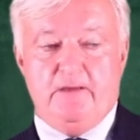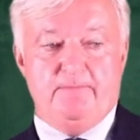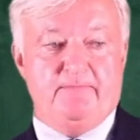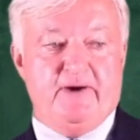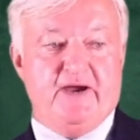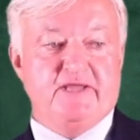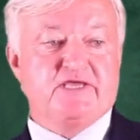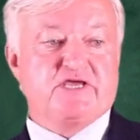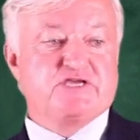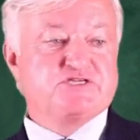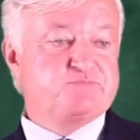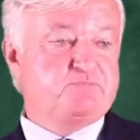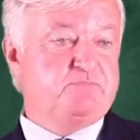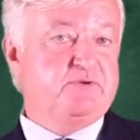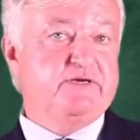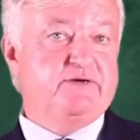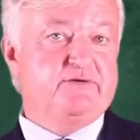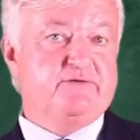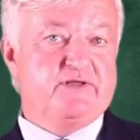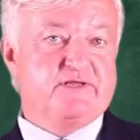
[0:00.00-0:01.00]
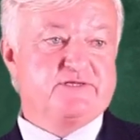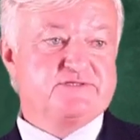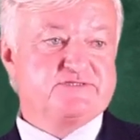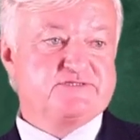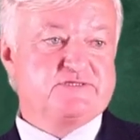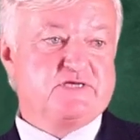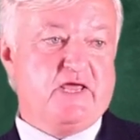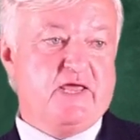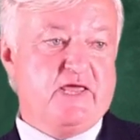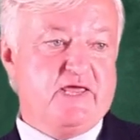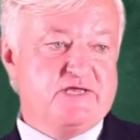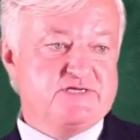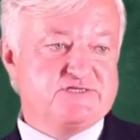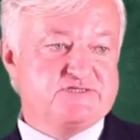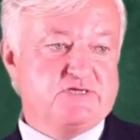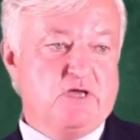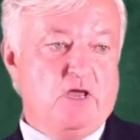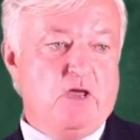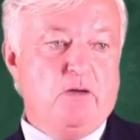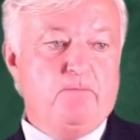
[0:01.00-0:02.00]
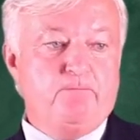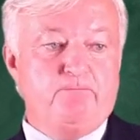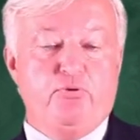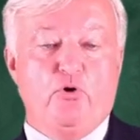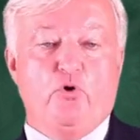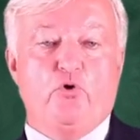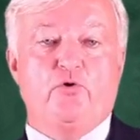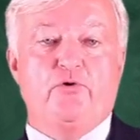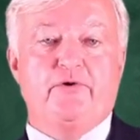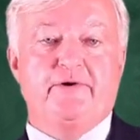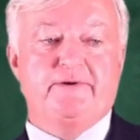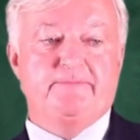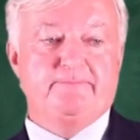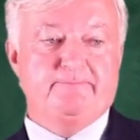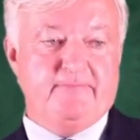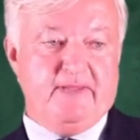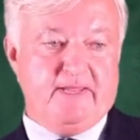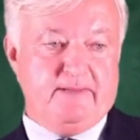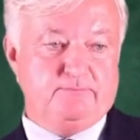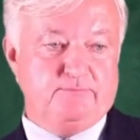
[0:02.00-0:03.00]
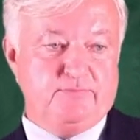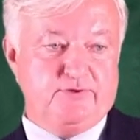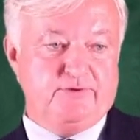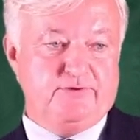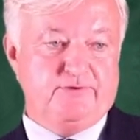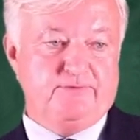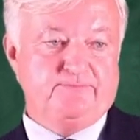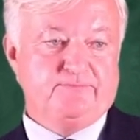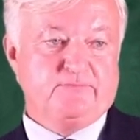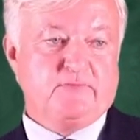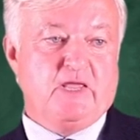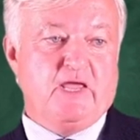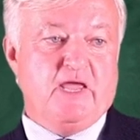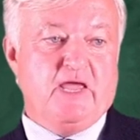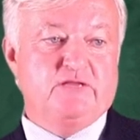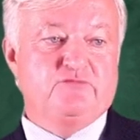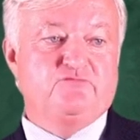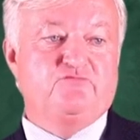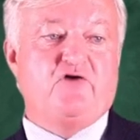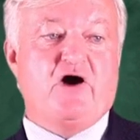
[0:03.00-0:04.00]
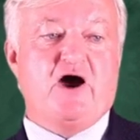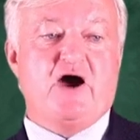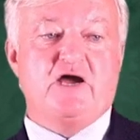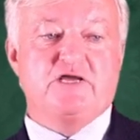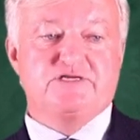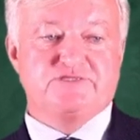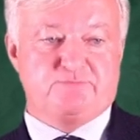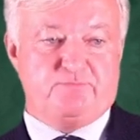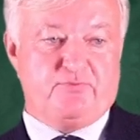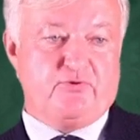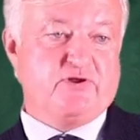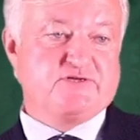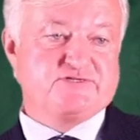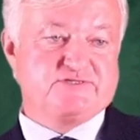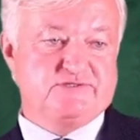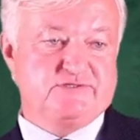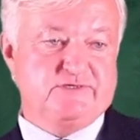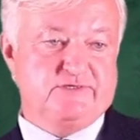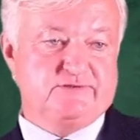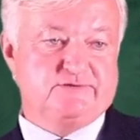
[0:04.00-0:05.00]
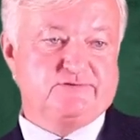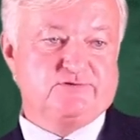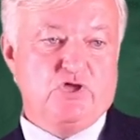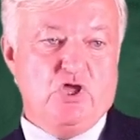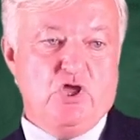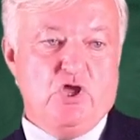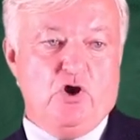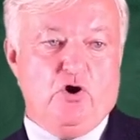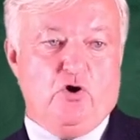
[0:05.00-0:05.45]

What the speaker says: my experience as board member and vice president